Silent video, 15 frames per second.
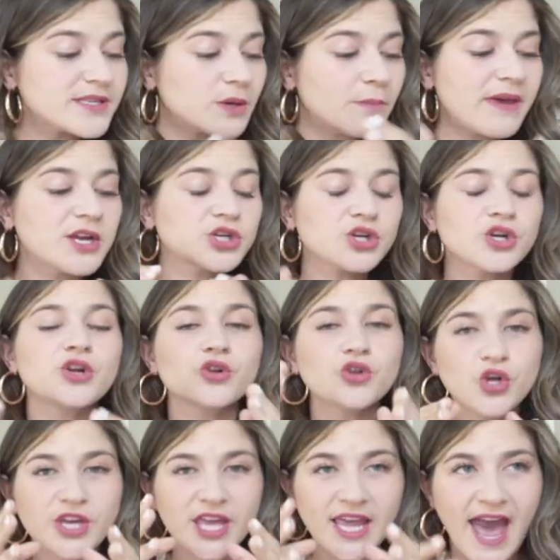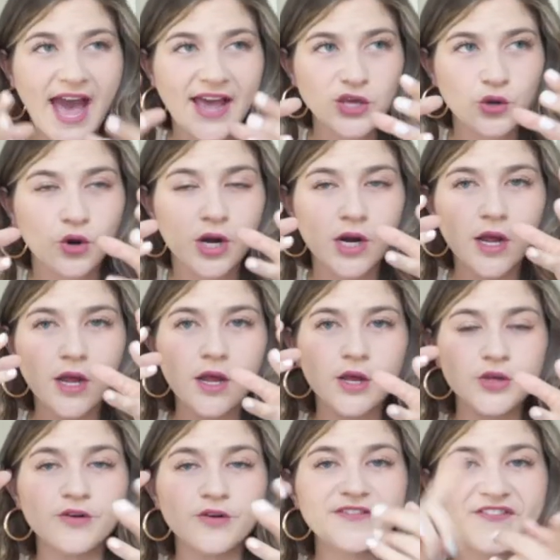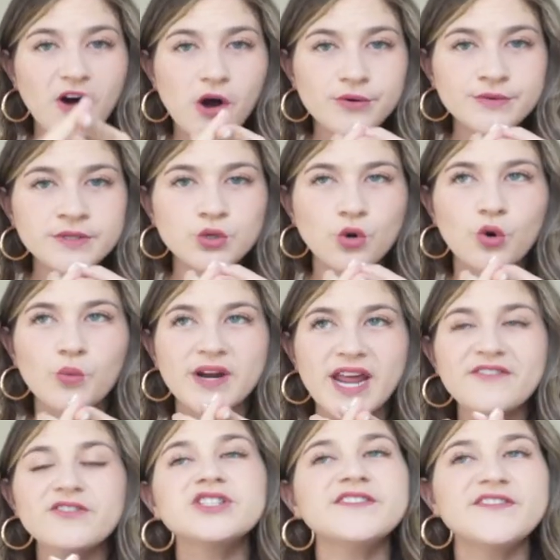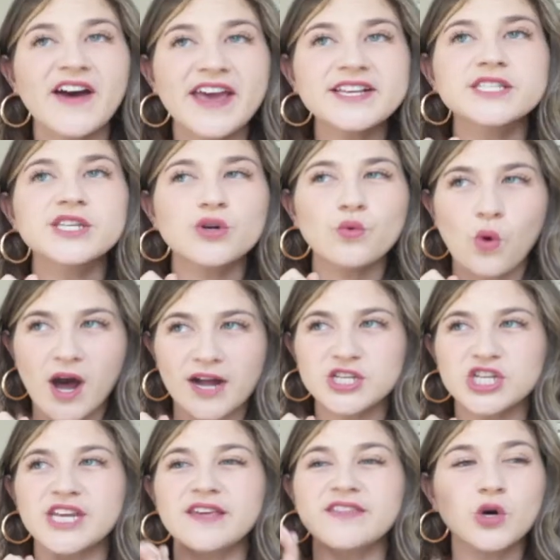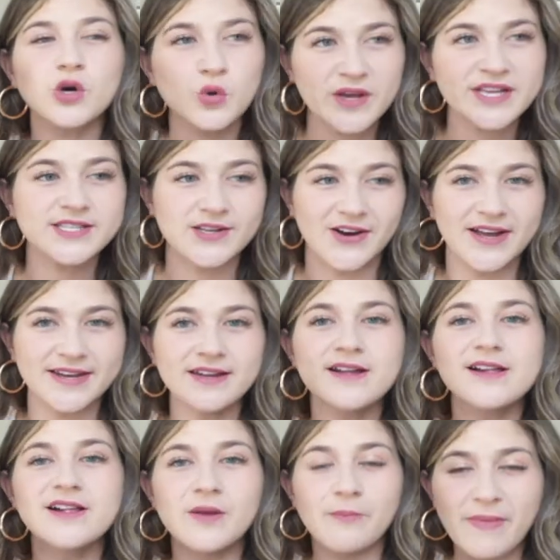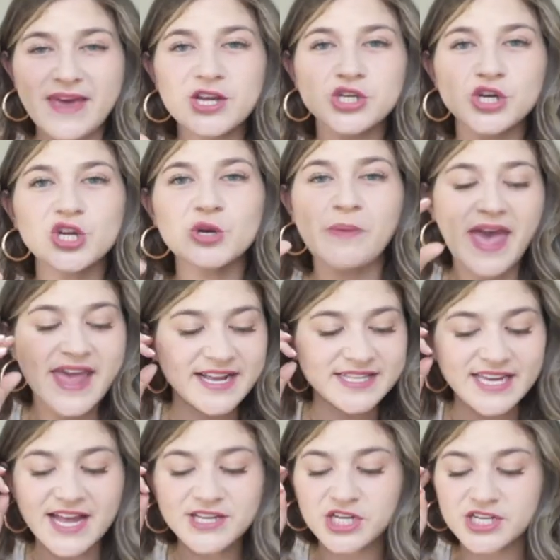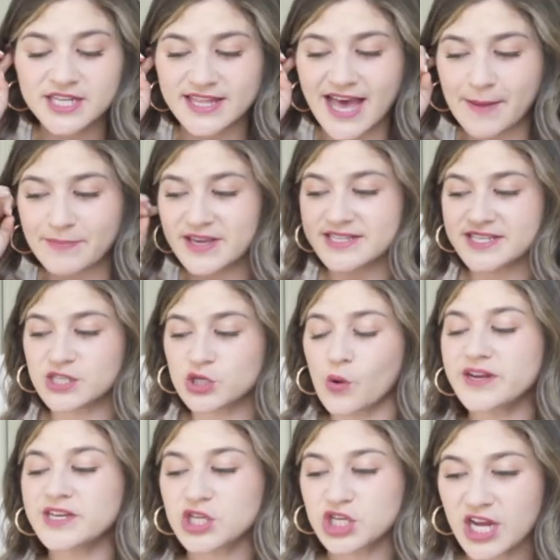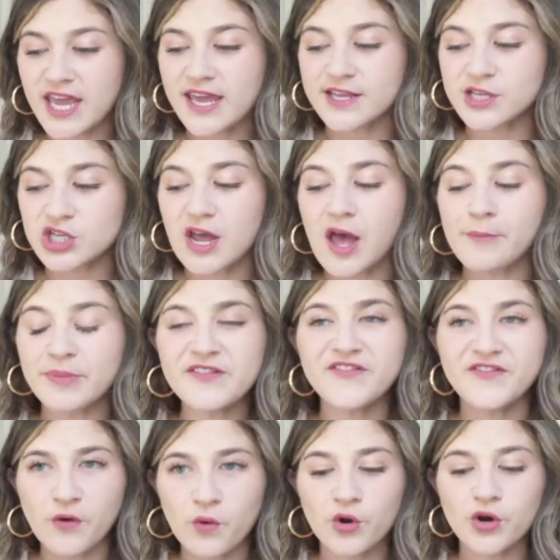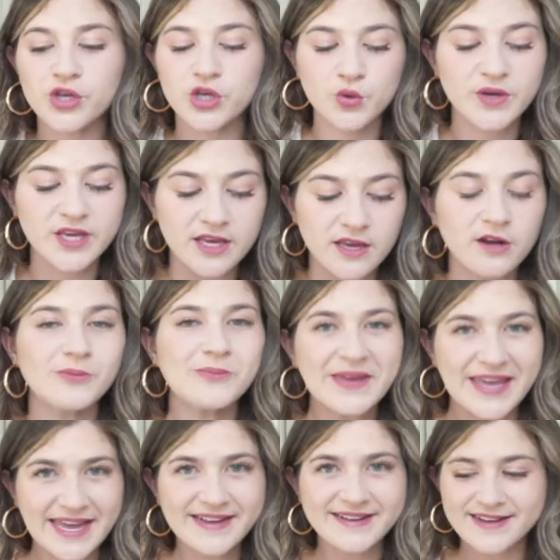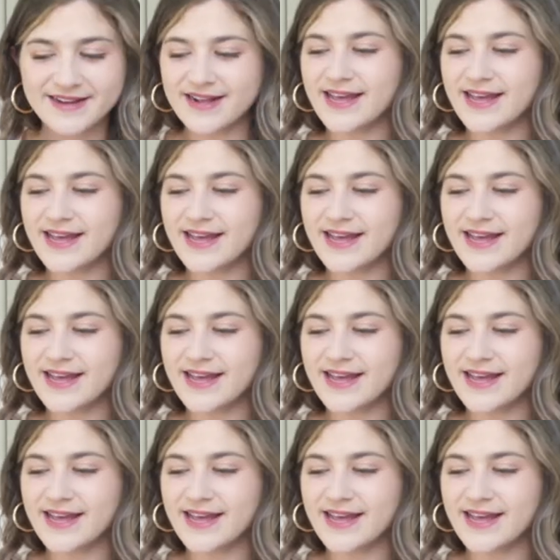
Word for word: So make sure you're looking at your phones or whatever device you're watching the quiz on. Make sure you're paying attention to that because it's going to change before you hear me.